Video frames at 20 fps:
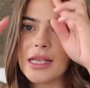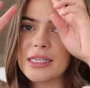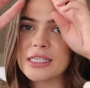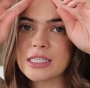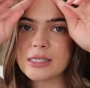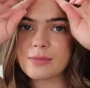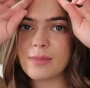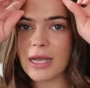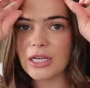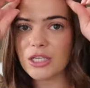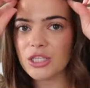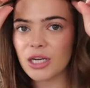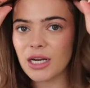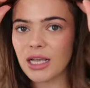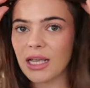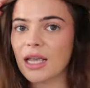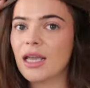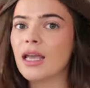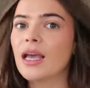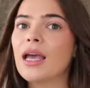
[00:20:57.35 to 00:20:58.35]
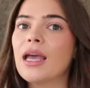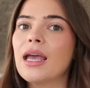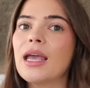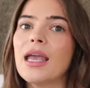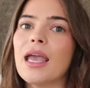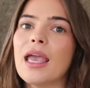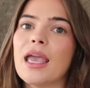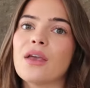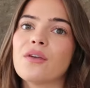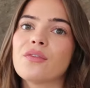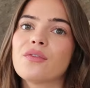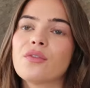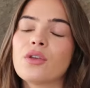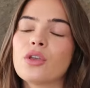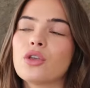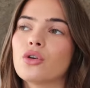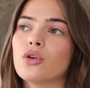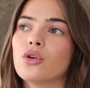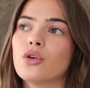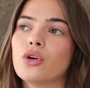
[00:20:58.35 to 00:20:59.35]
especially if
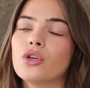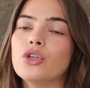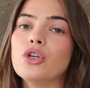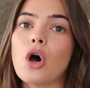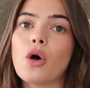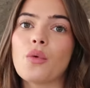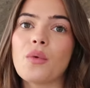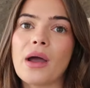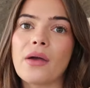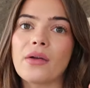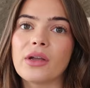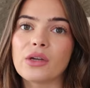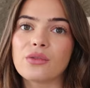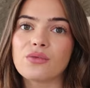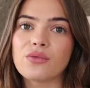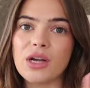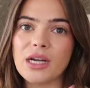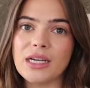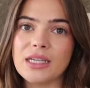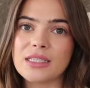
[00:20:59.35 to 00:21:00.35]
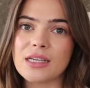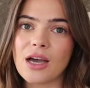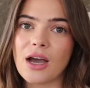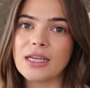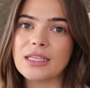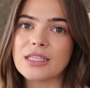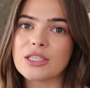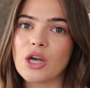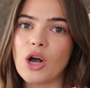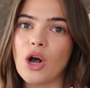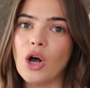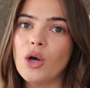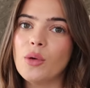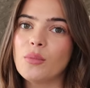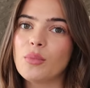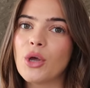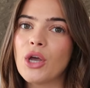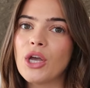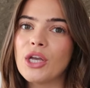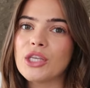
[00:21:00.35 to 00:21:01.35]
you're not wearing a really tight
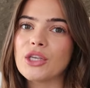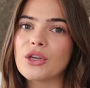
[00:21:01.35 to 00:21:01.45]
top.